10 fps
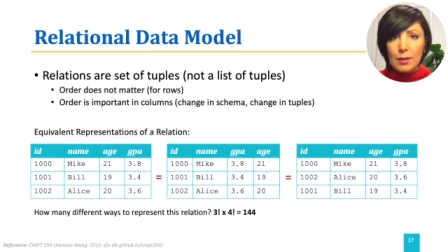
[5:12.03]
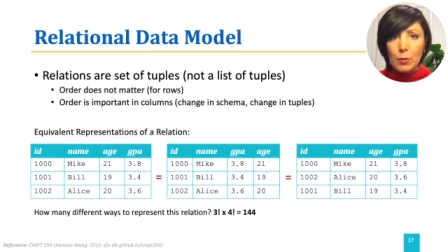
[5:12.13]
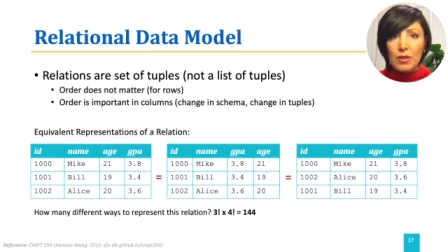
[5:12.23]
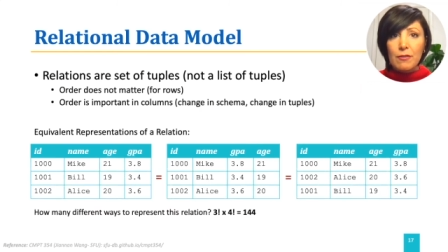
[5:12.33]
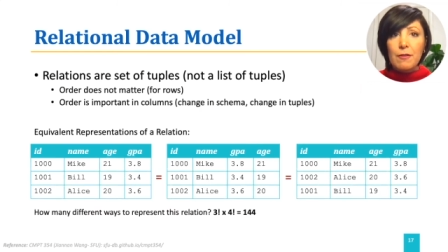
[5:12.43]

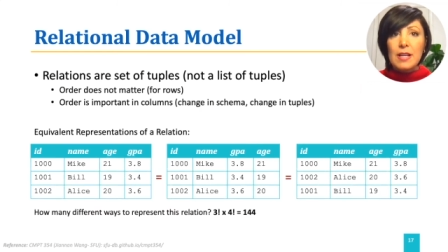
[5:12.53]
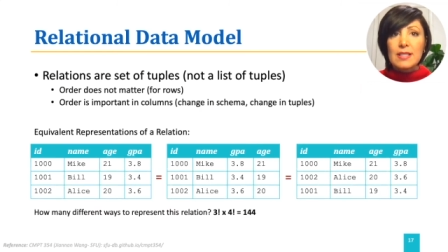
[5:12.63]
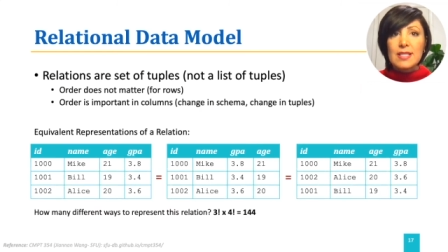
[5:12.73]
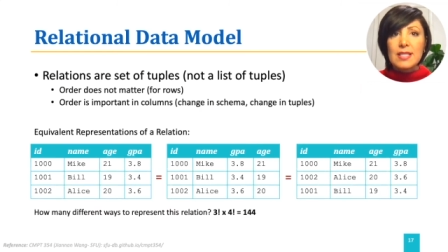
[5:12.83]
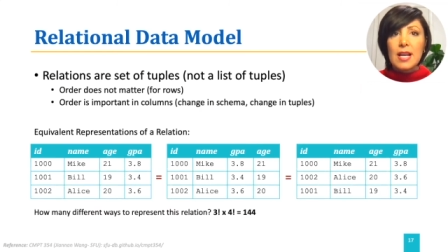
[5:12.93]
with
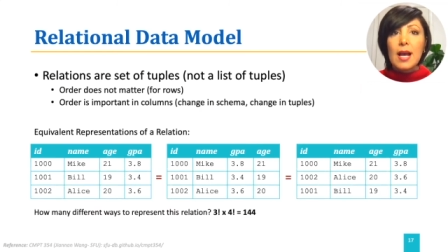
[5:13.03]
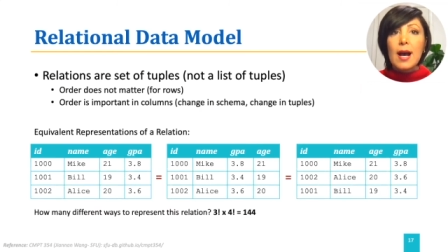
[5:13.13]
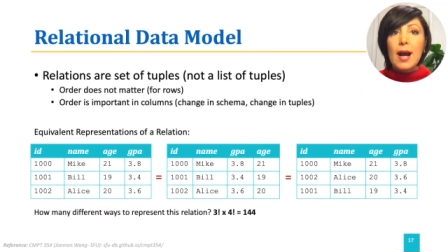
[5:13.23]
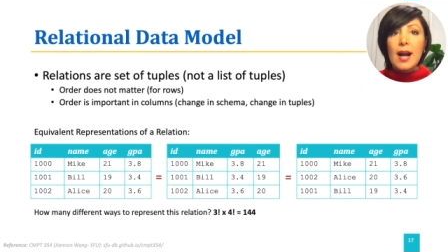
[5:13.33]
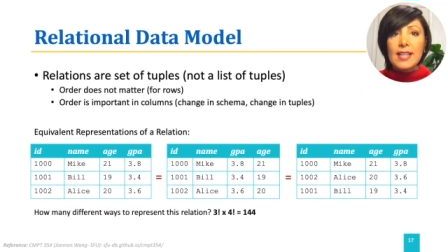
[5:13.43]
fields
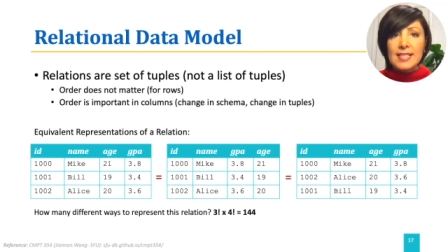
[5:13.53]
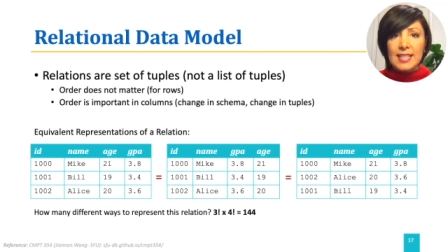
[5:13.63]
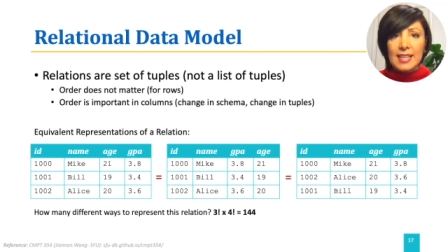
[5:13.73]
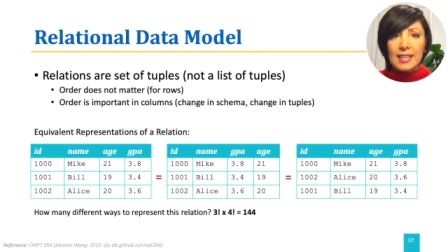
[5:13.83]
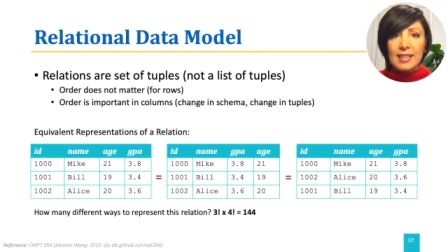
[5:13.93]
I
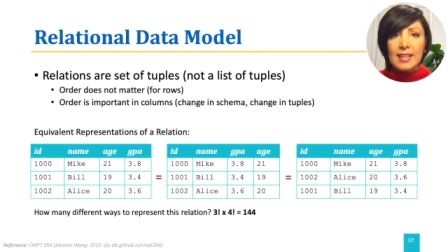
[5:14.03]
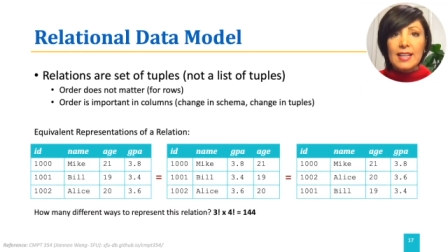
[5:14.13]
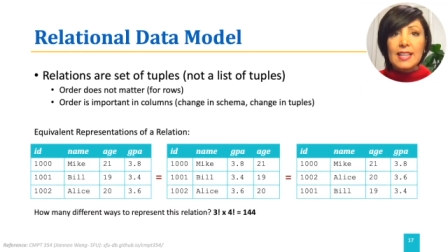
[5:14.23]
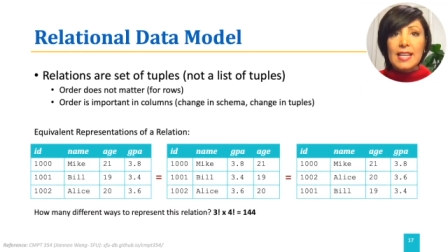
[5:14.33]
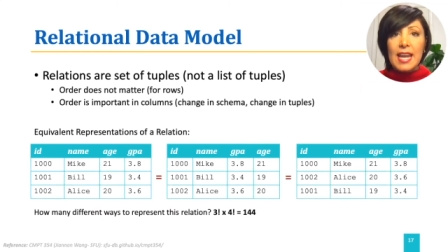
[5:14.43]
D,
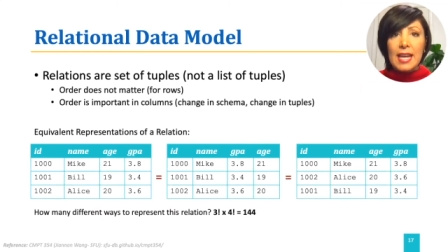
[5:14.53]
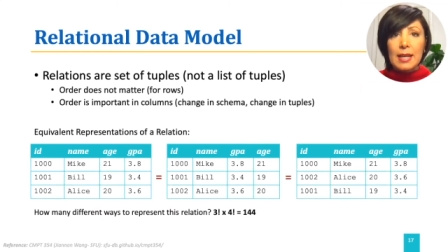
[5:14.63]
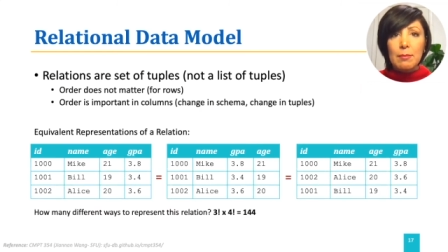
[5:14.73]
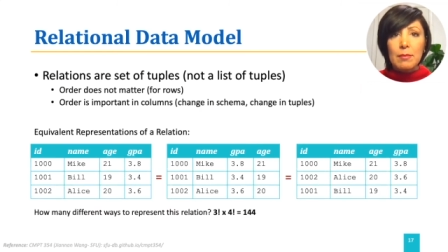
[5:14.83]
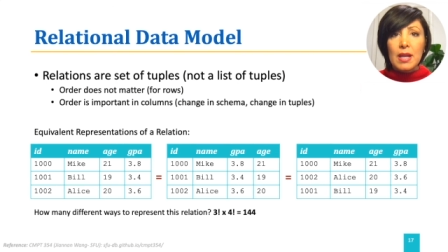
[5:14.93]

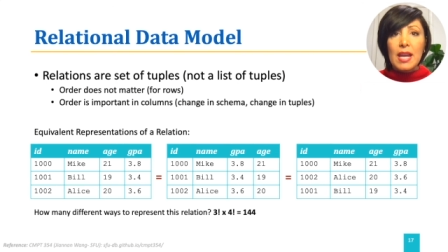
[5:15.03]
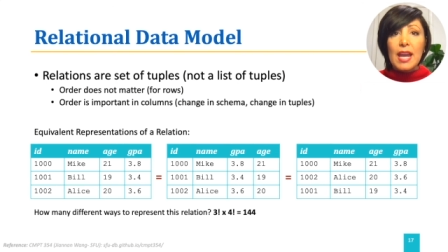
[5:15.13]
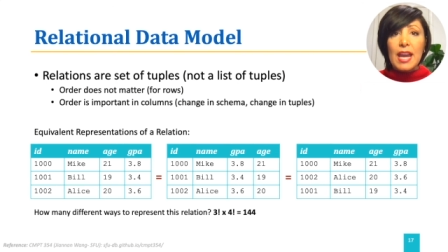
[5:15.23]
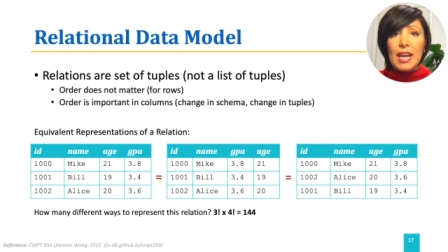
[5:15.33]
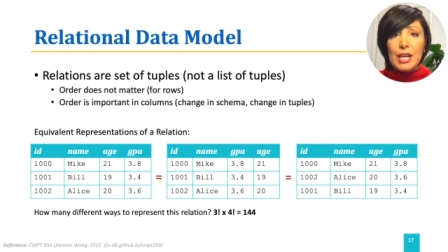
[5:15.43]
name,
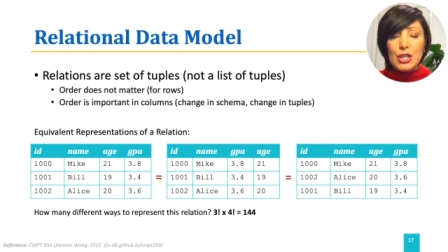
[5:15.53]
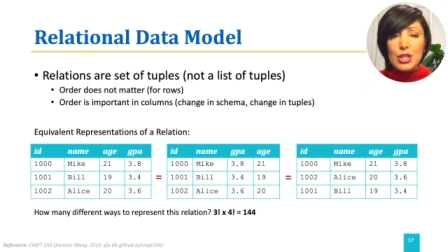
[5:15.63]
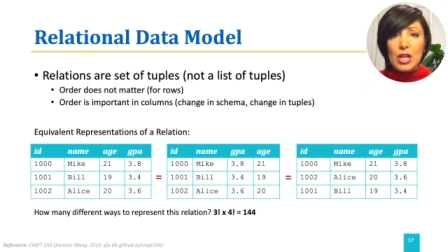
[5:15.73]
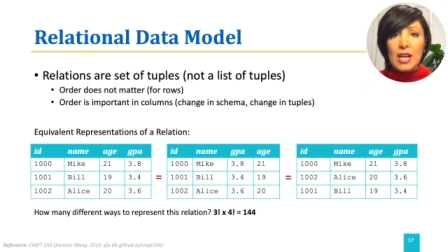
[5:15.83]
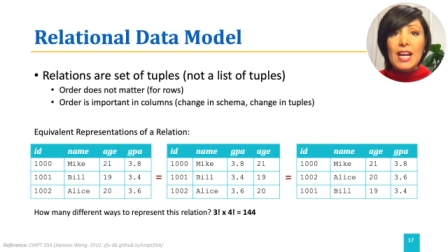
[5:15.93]

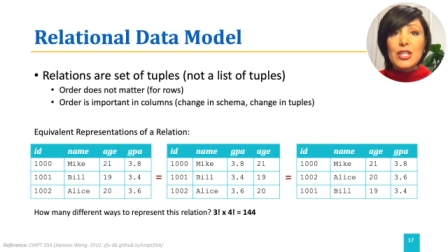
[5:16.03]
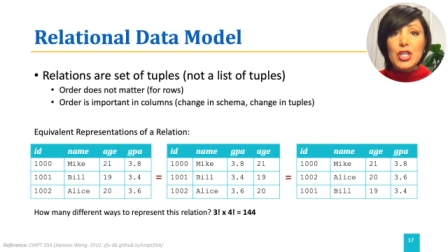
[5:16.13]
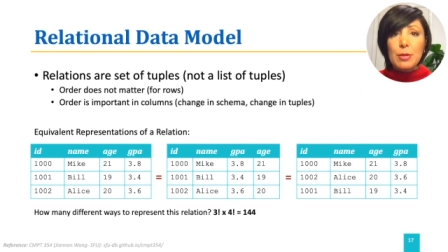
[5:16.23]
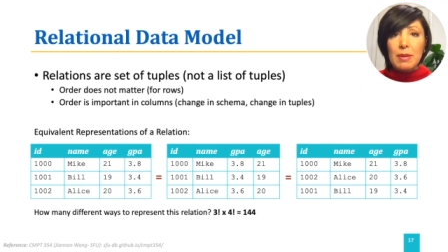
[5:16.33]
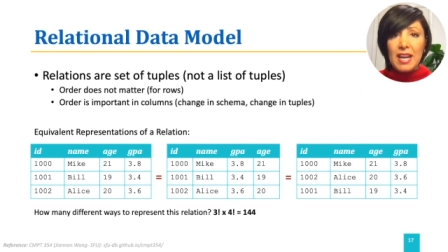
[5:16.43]
age, and
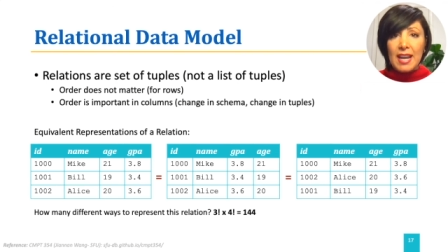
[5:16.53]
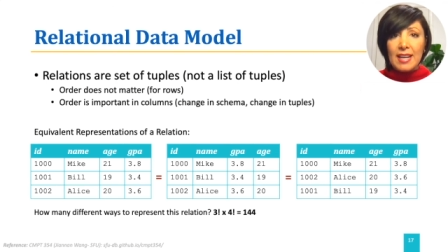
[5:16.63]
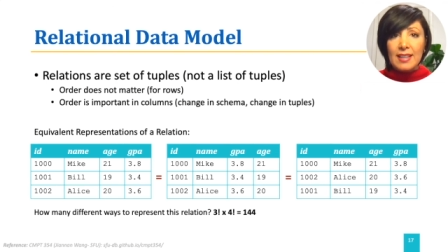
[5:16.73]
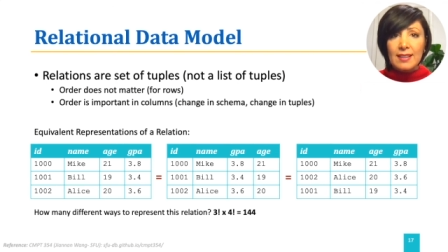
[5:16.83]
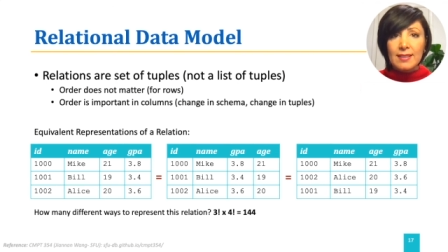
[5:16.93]
G P
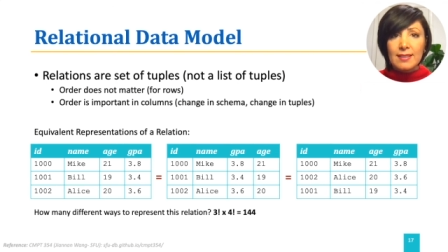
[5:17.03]
A